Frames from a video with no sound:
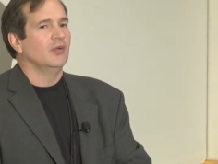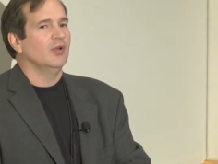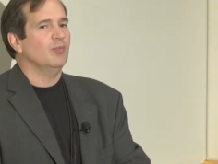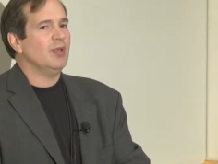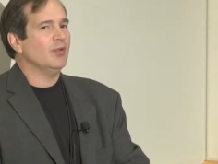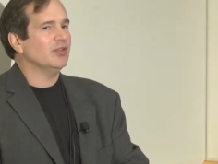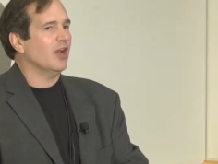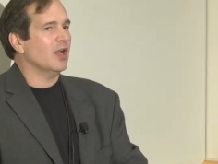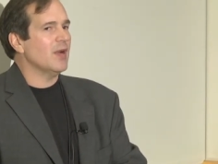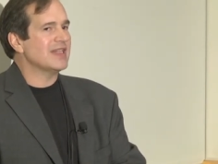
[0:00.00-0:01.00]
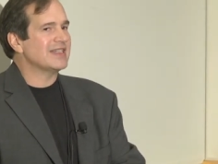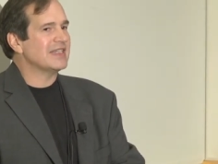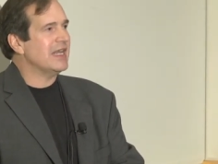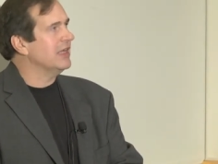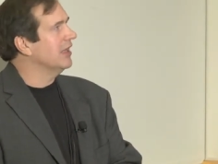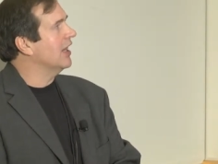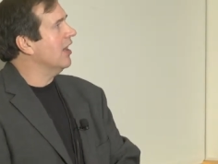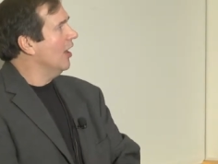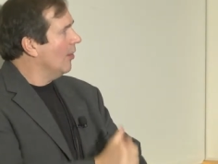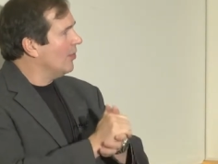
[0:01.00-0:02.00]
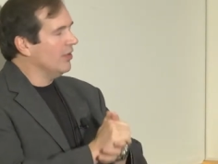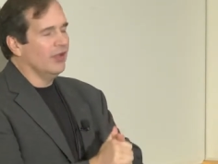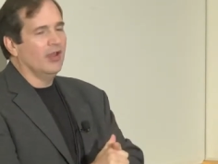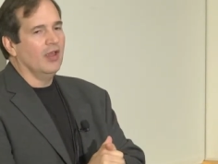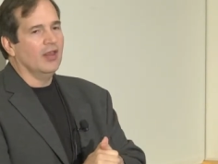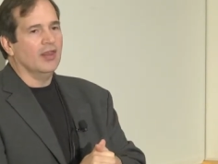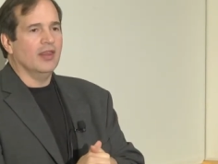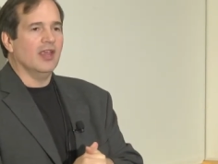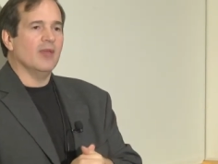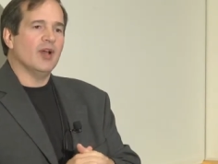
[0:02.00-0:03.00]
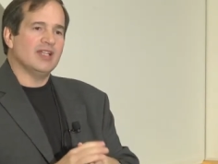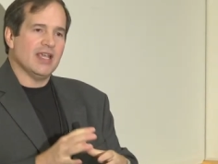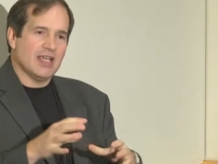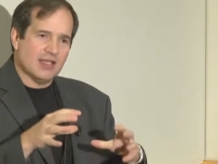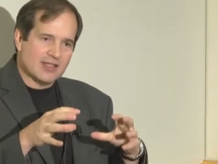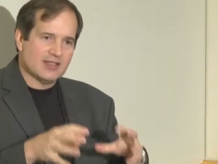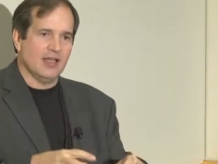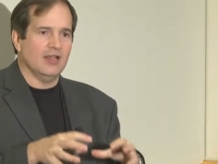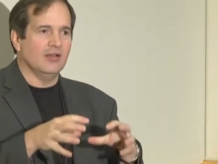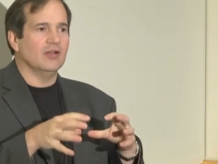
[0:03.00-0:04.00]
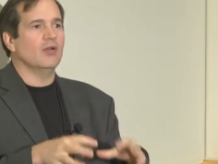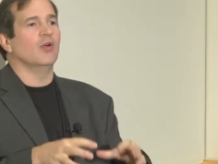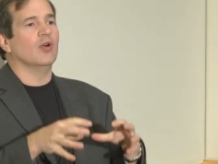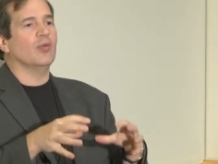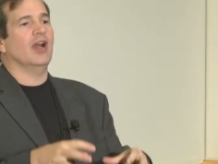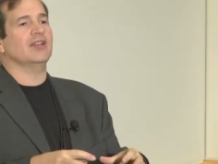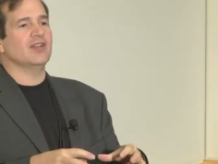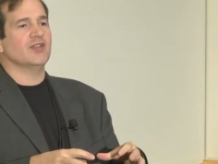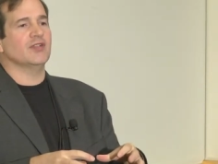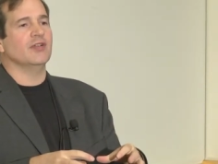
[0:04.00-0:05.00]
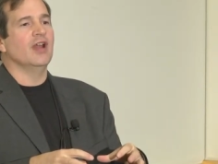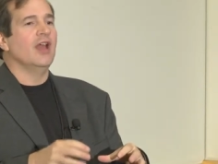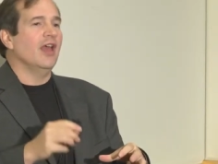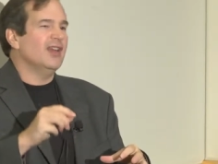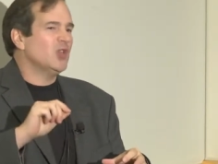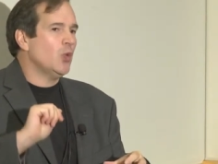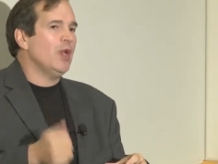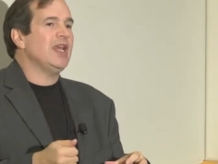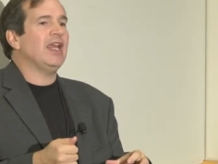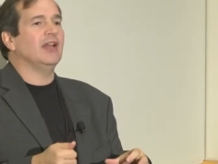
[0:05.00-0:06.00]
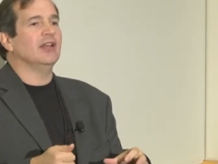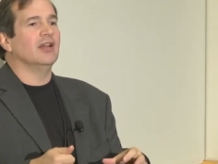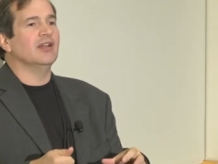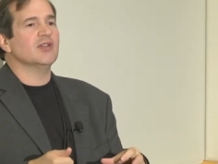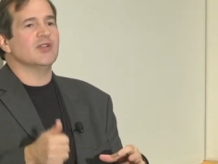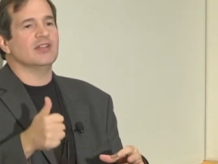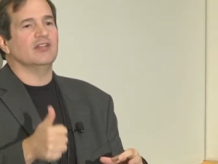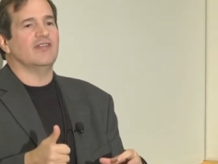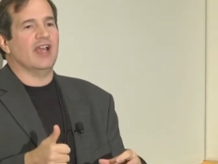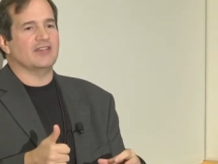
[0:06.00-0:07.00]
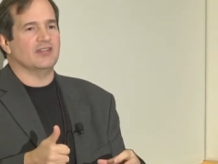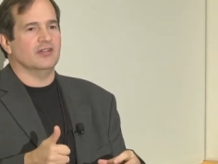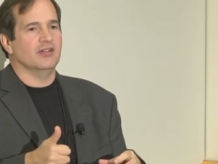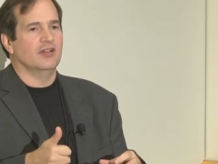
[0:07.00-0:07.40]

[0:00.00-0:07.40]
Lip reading: When people talk about scaling up, they think about taking a single core processor and tweaking it a little so it's a little faster.